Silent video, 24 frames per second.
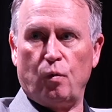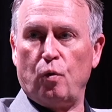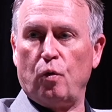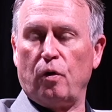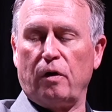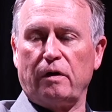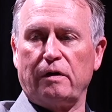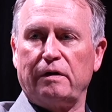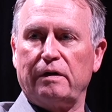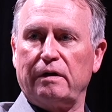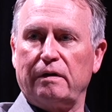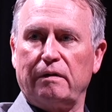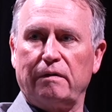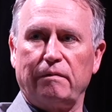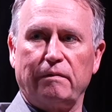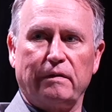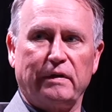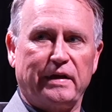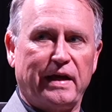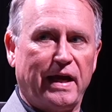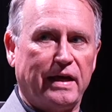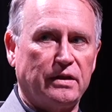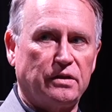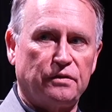warden
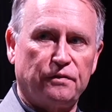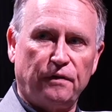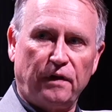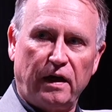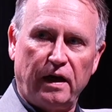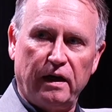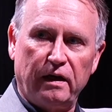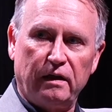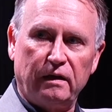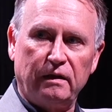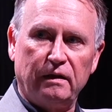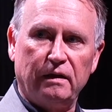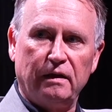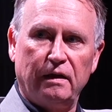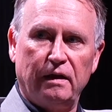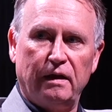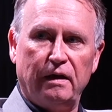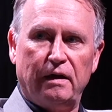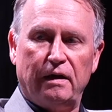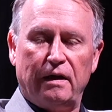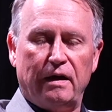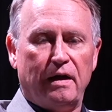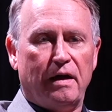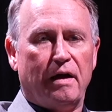case file,
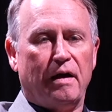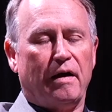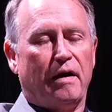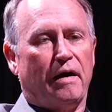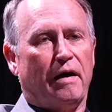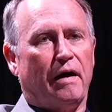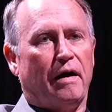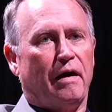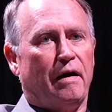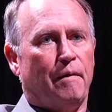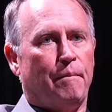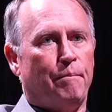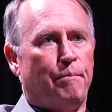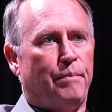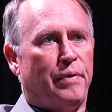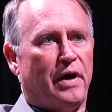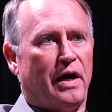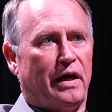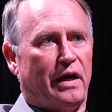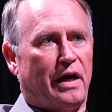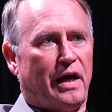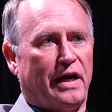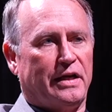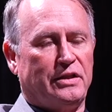
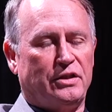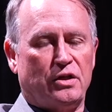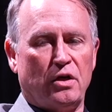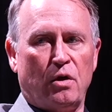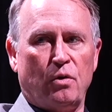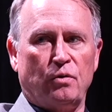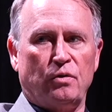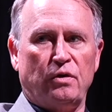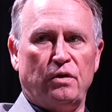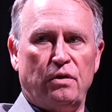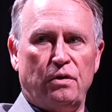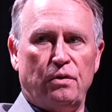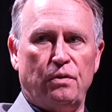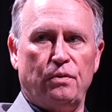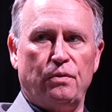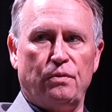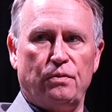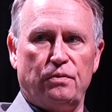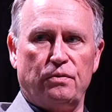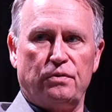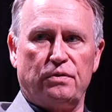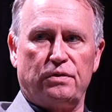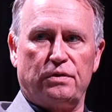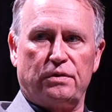but I don't
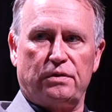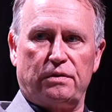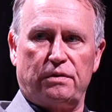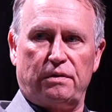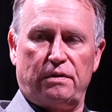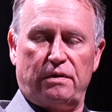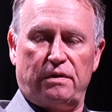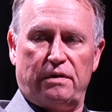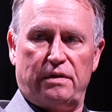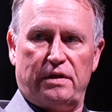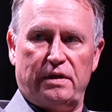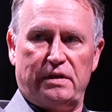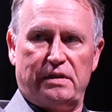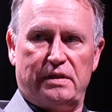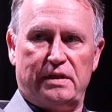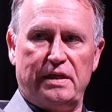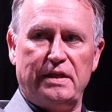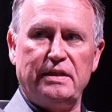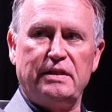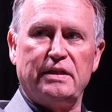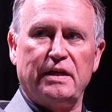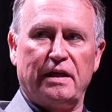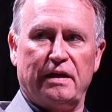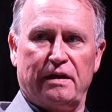use the
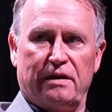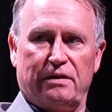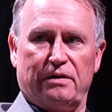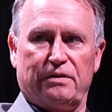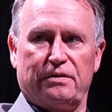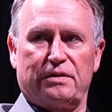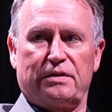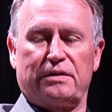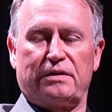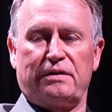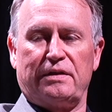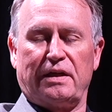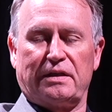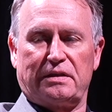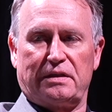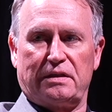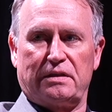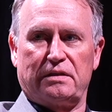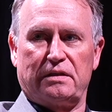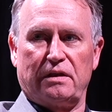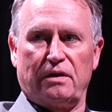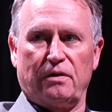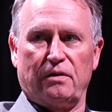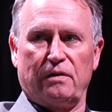details
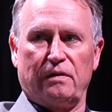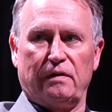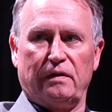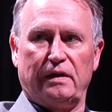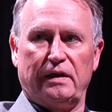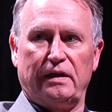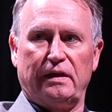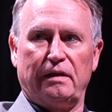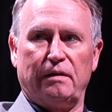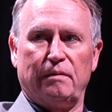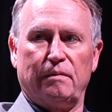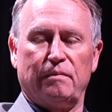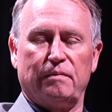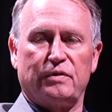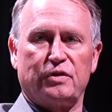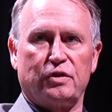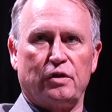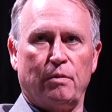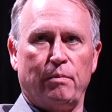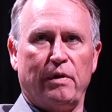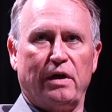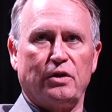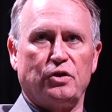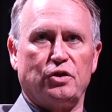necessarily
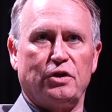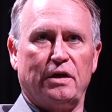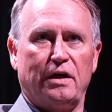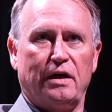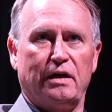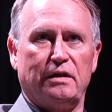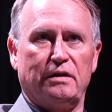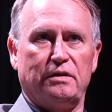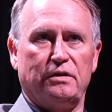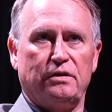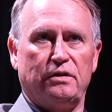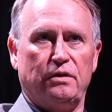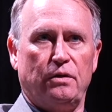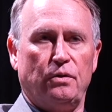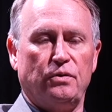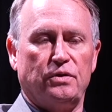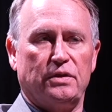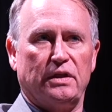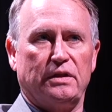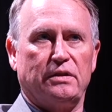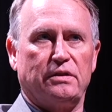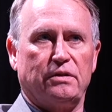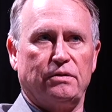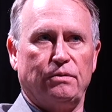so much as
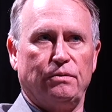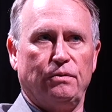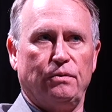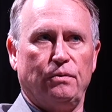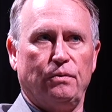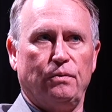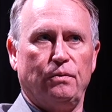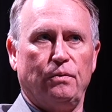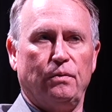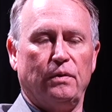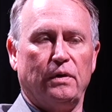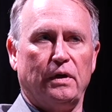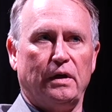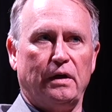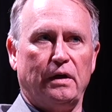use it to